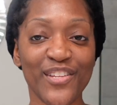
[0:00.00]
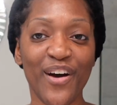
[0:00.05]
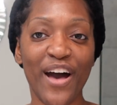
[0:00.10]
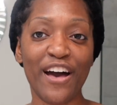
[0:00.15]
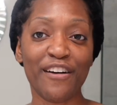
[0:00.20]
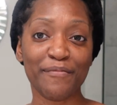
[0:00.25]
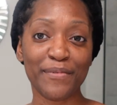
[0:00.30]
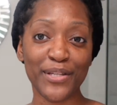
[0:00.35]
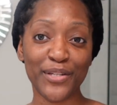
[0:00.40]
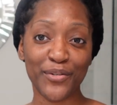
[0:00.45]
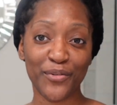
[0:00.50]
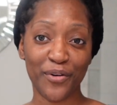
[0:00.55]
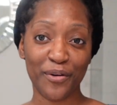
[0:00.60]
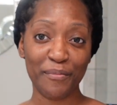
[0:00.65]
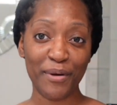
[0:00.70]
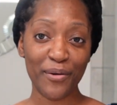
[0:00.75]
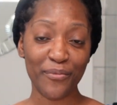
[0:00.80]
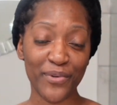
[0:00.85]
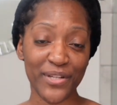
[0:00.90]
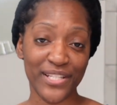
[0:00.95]
I've been doing
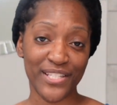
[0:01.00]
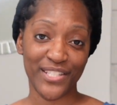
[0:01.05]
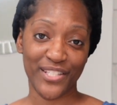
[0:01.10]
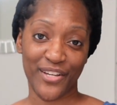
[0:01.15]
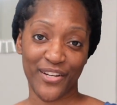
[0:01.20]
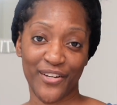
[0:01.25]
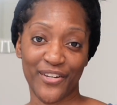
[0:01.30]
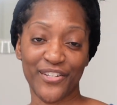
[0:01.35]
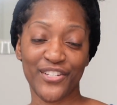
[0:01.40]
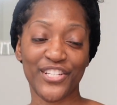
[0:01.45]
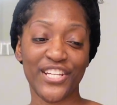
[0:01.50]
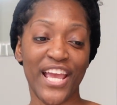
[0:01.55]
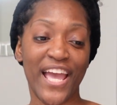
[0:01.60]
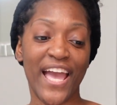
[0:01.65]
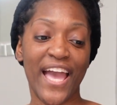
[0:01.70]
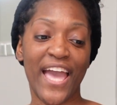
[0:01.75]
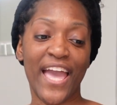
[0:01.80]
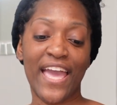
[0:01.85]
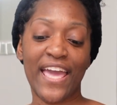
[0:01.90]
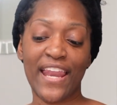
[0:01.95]
my research
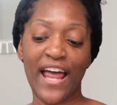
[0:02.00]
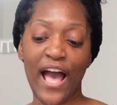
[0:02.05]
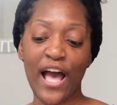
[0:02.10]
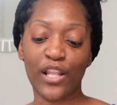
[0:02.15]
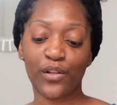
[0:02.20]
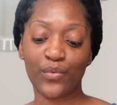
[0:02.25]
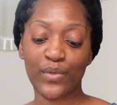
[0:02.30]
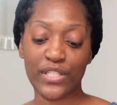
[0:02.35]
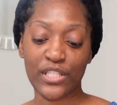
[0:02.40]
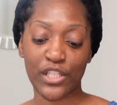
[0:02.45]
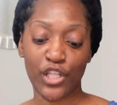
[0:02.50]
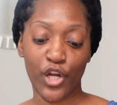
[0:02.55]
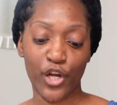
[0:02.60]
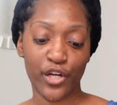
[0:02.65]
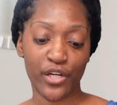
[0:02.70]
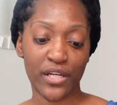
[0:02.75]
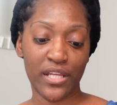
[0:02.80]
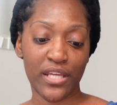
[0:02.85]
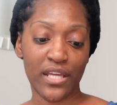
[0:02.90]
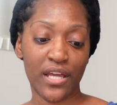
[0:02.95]
and I was
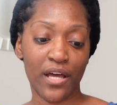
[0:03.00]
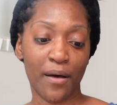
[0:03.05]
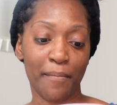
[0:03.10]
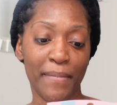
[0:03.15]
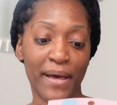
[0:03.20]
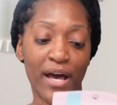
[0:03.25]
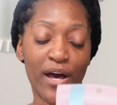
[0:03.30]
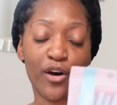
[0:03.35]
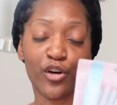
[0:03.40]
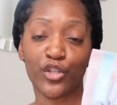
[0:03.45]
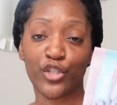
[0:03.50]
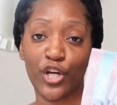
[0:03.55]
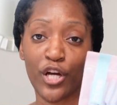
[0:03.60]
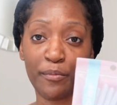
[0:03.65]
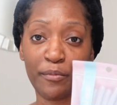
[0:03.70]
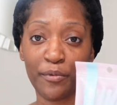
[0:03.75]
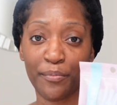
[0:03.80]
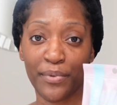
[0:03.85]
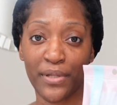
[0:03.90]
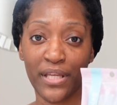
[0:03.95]
learning about
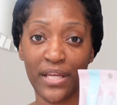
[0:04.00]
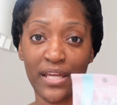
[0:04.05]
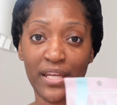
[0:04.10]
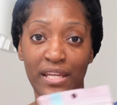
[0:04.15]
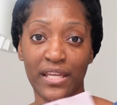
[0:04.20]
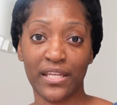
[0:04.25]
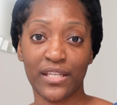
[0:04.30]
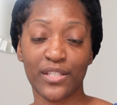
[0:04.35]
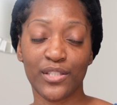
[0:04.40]
Dermaplaning.